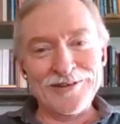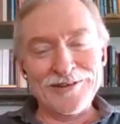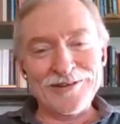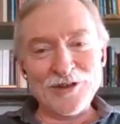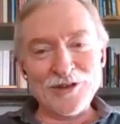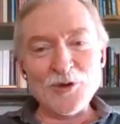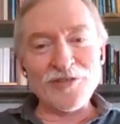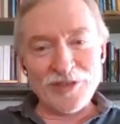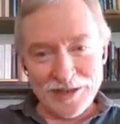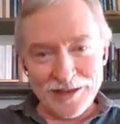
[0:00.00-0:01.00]
Mm. You
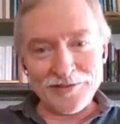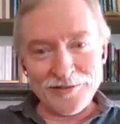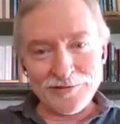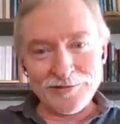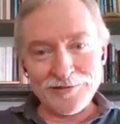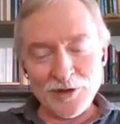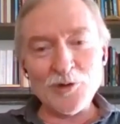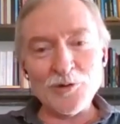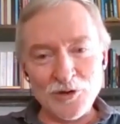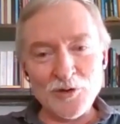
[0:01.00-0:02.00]
are the guts.
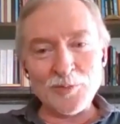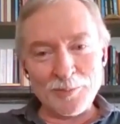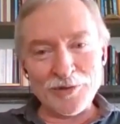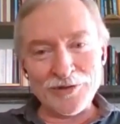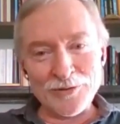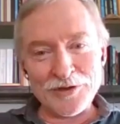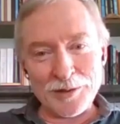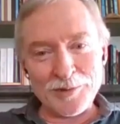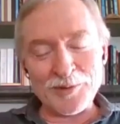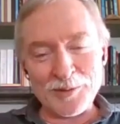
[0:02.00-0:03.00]
You, you people, you
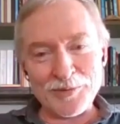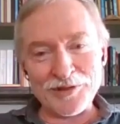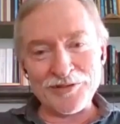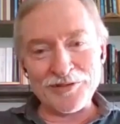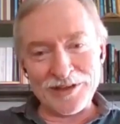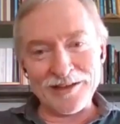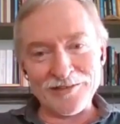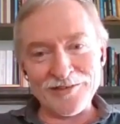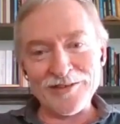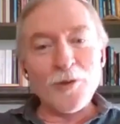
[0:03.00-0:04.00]
common people are the
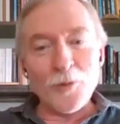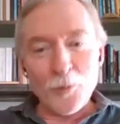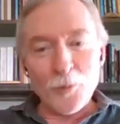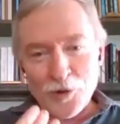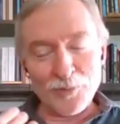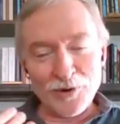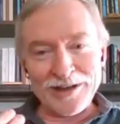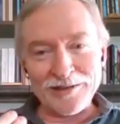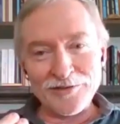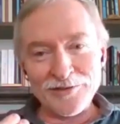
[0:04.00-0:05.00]
guts. We're the mm.
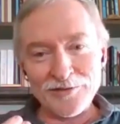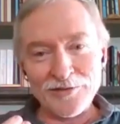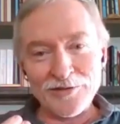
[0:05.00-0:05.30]
brains.